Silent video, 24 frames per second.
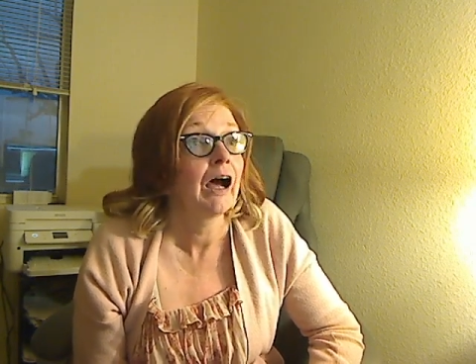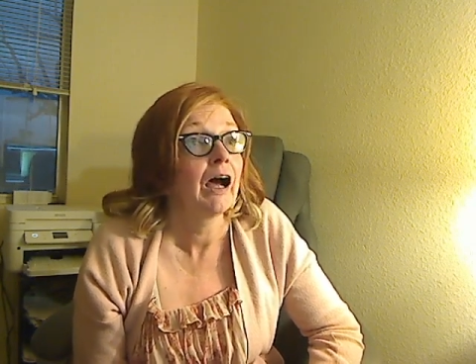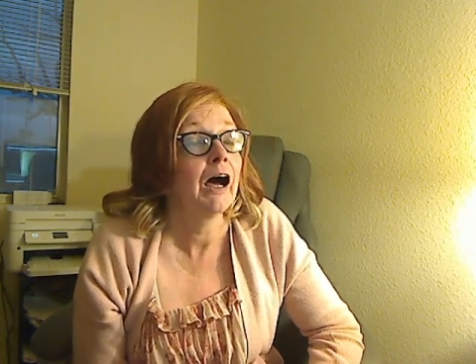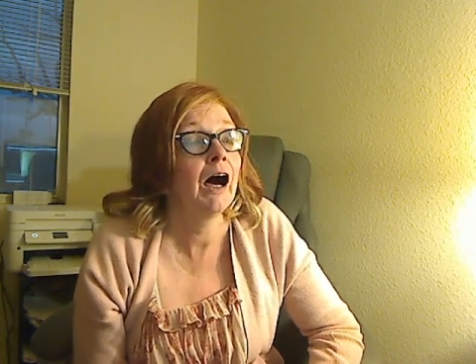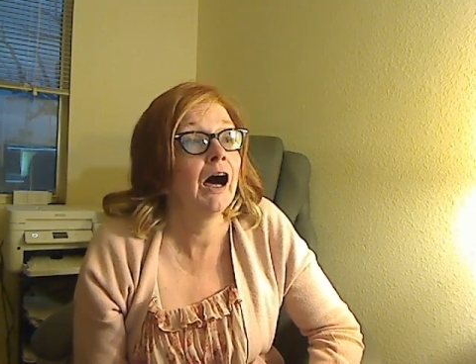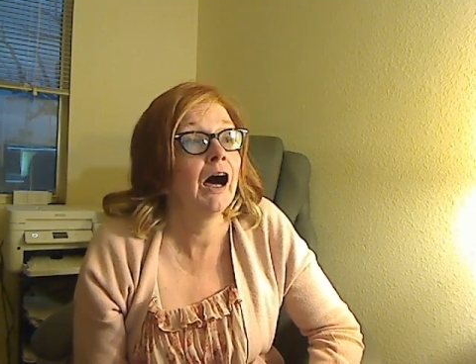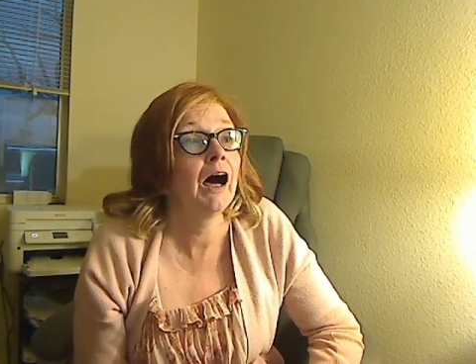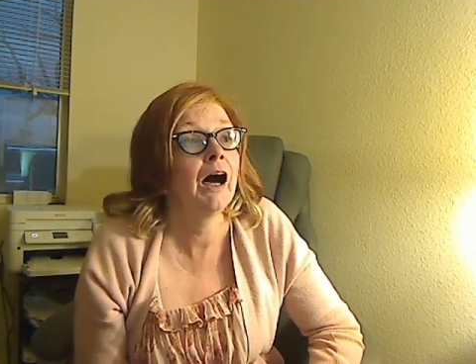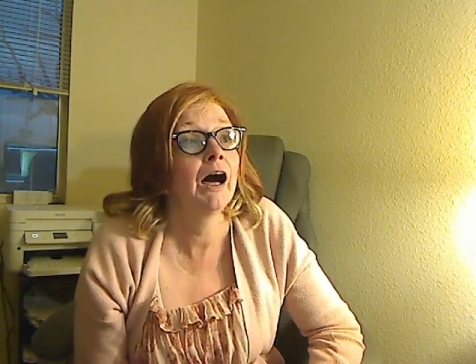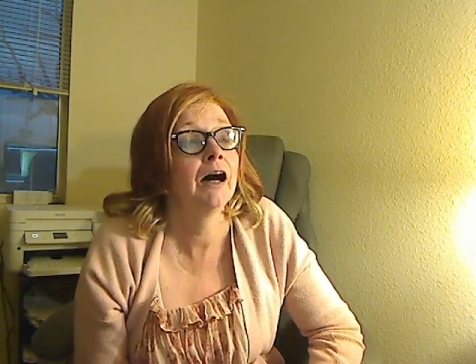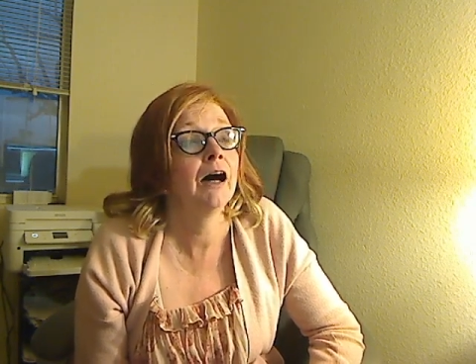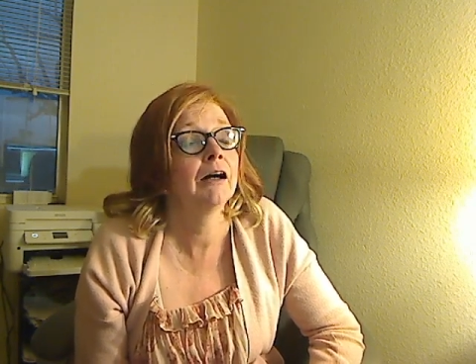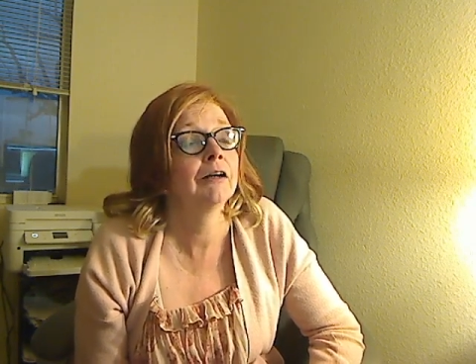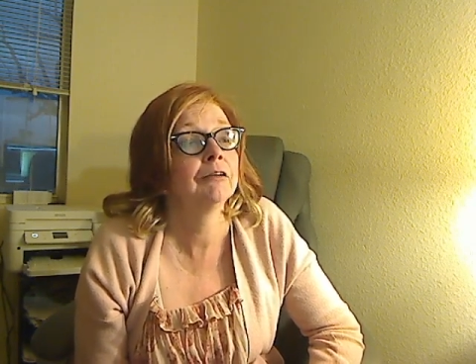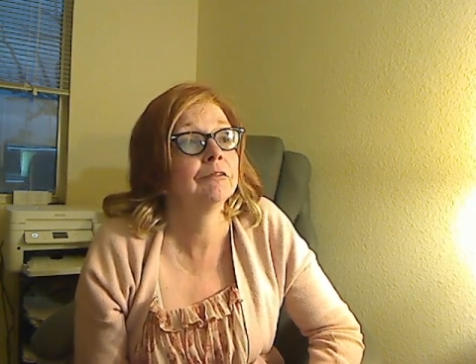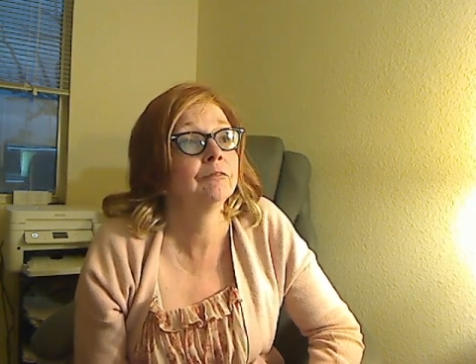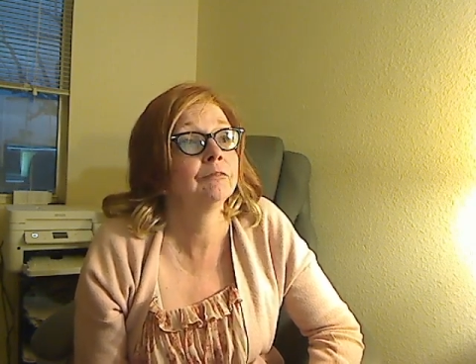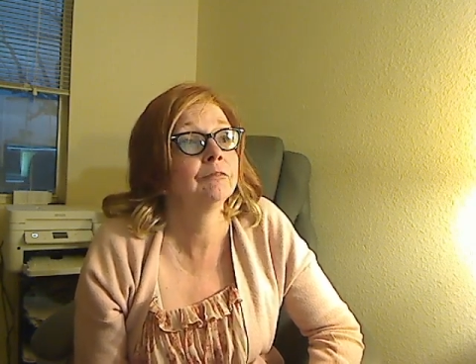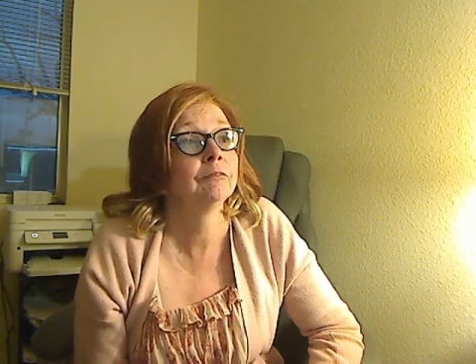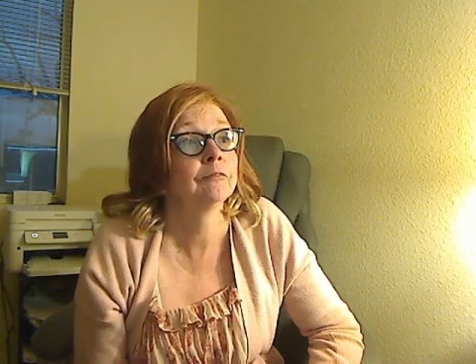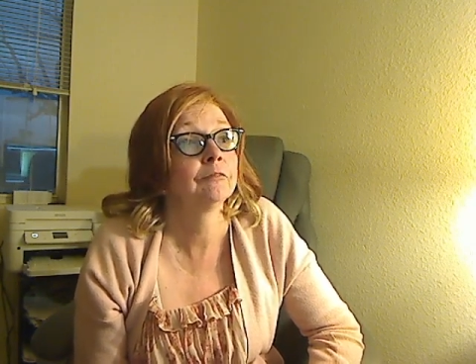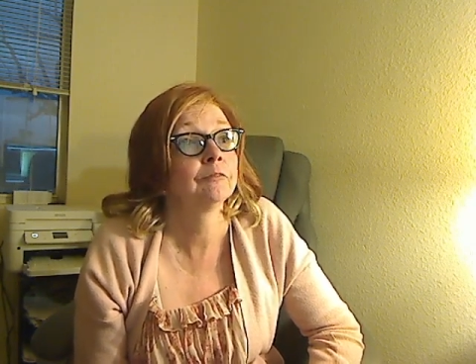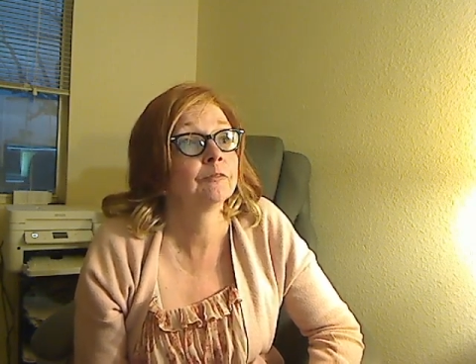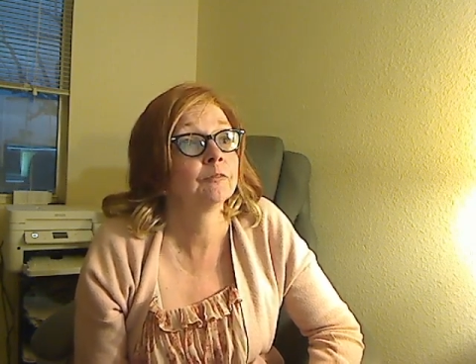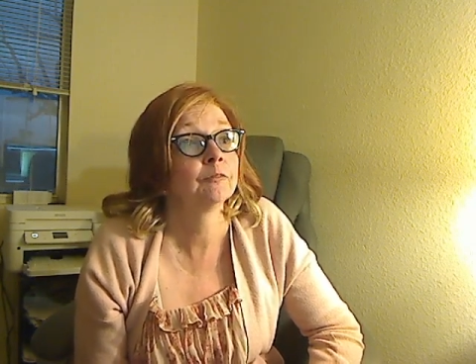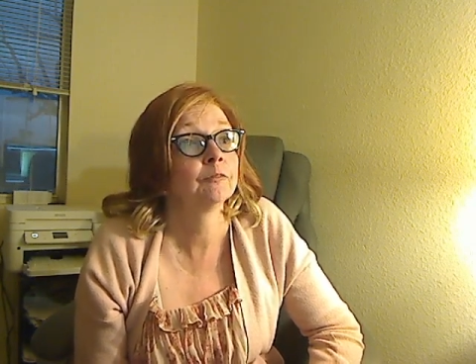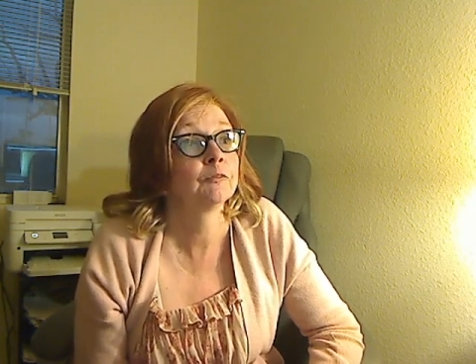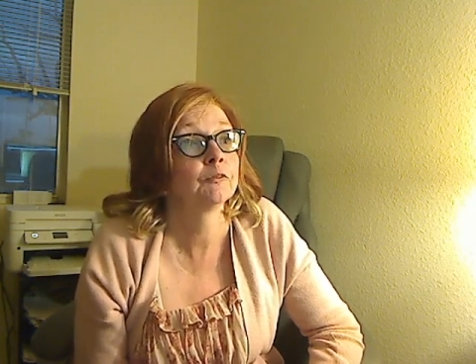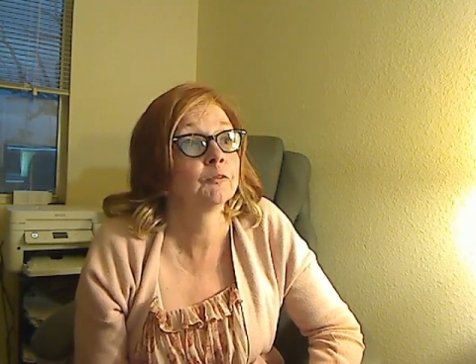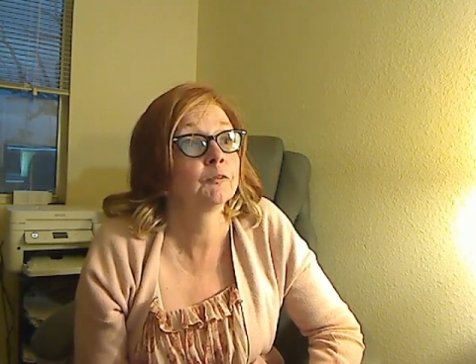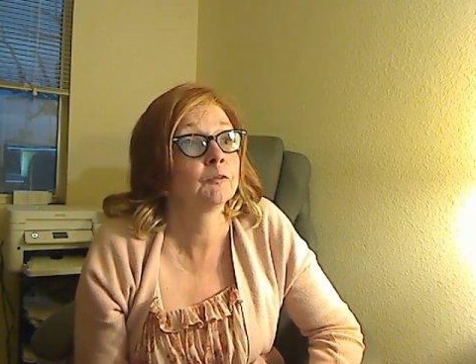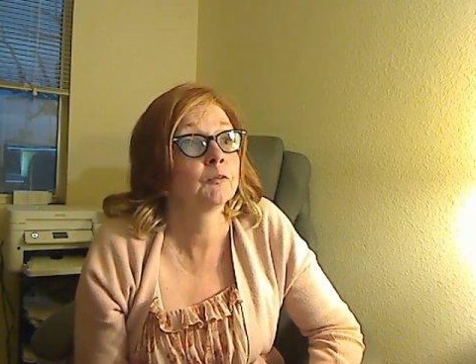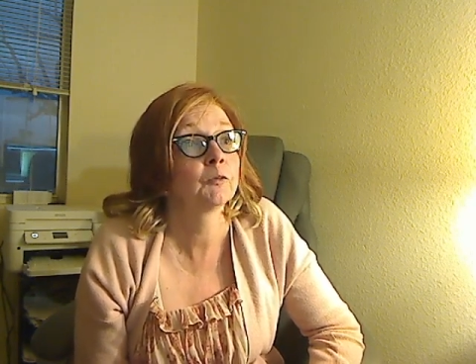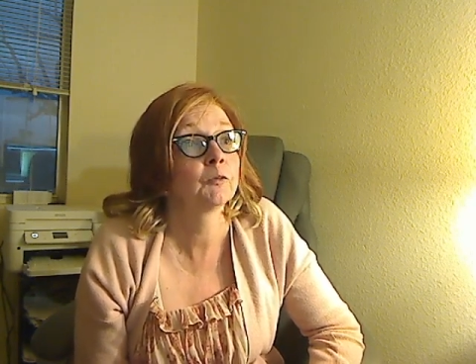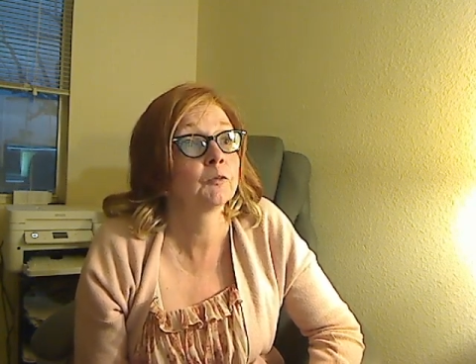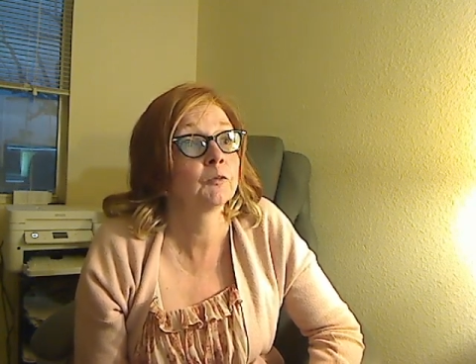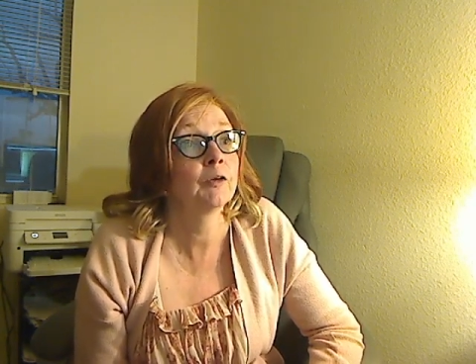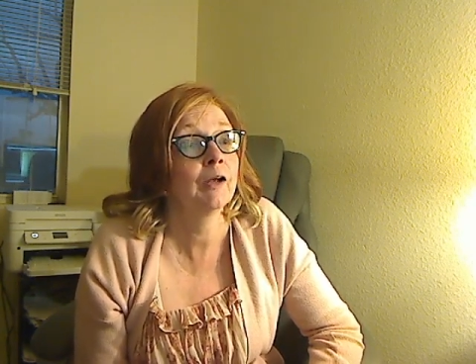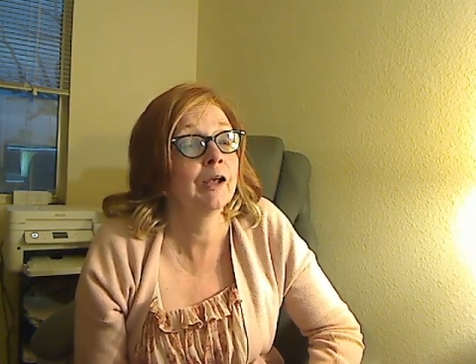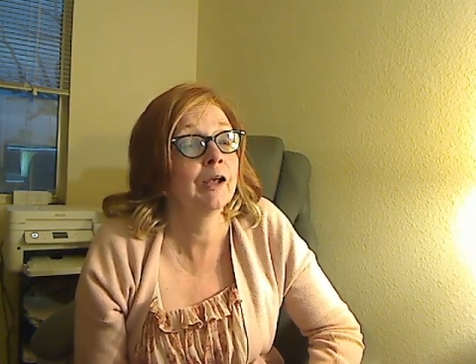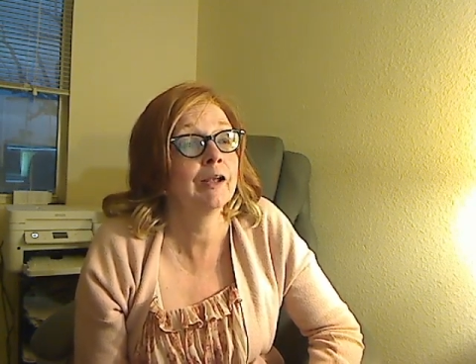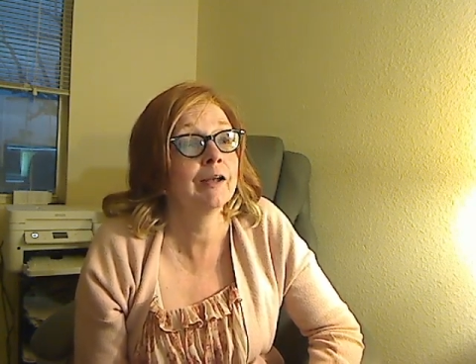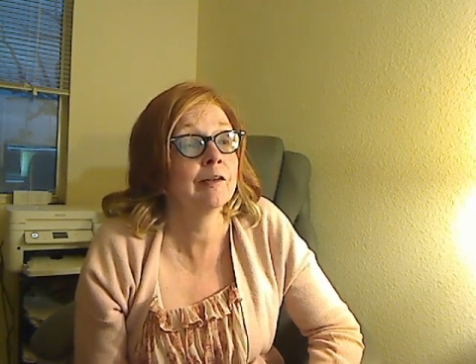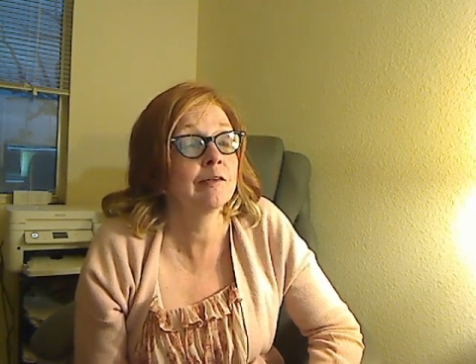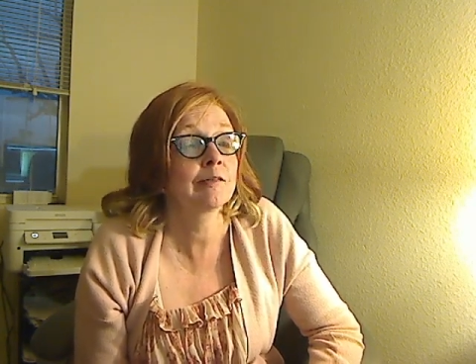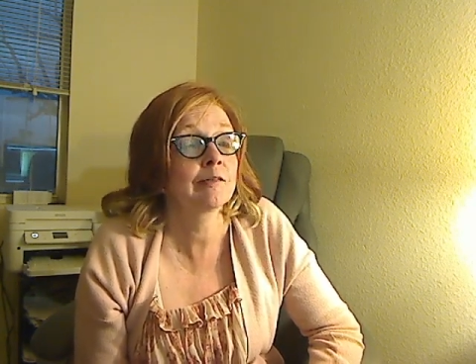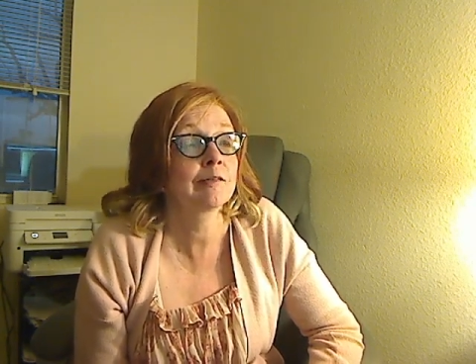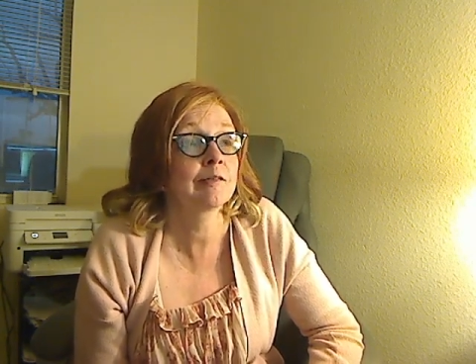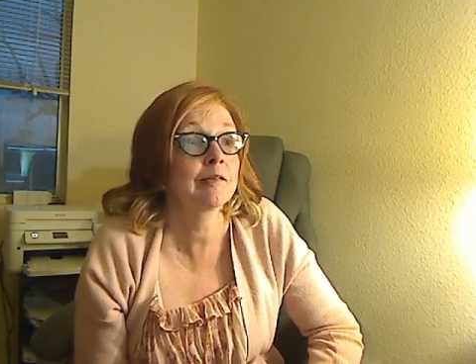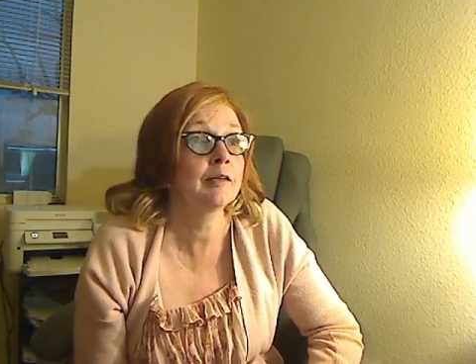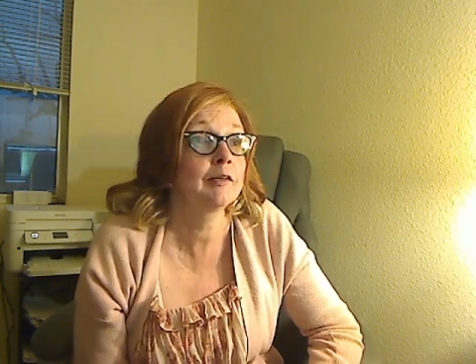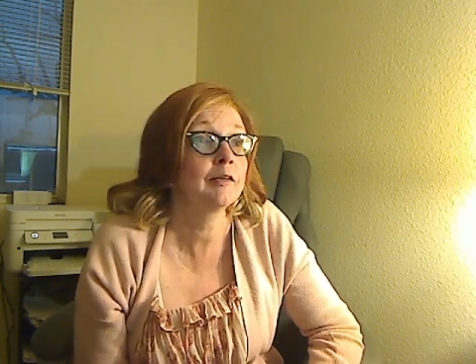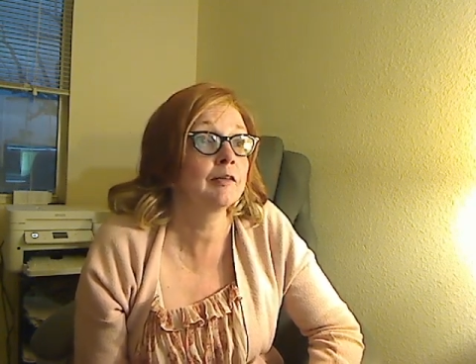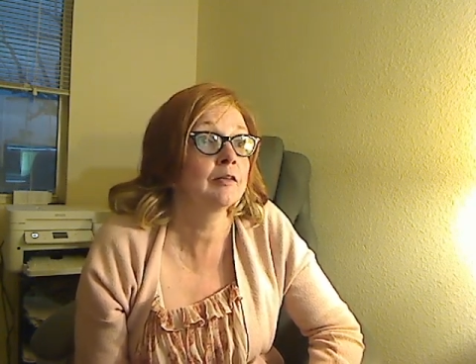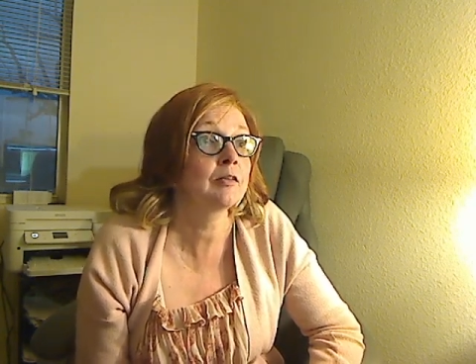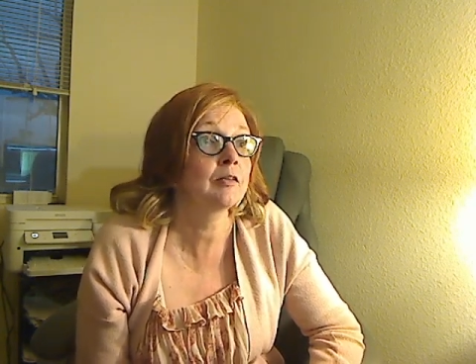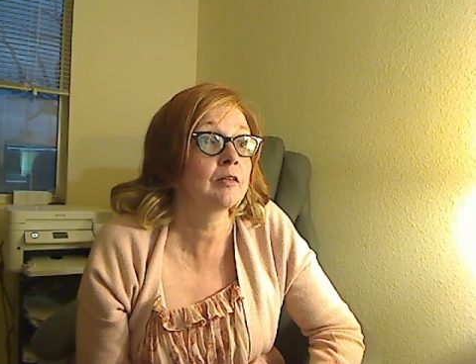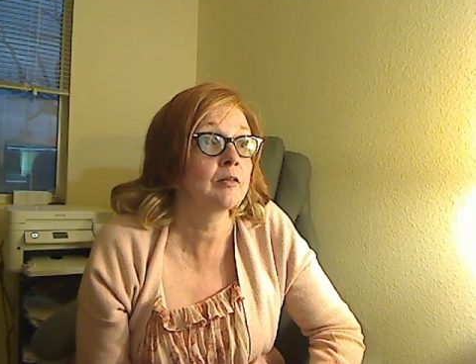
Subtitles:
And he said